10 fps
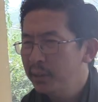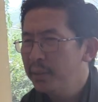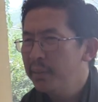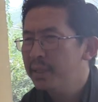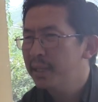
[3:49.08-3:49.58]
think
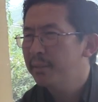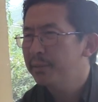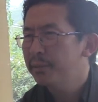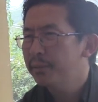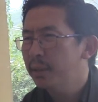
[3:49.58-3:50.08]
we must have
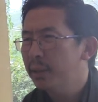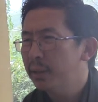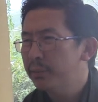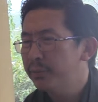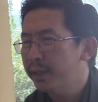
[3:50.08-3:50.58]

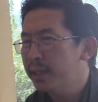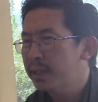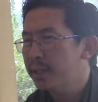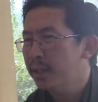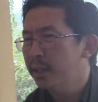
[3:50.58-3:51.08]

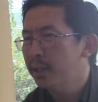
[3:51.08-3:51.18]
fixed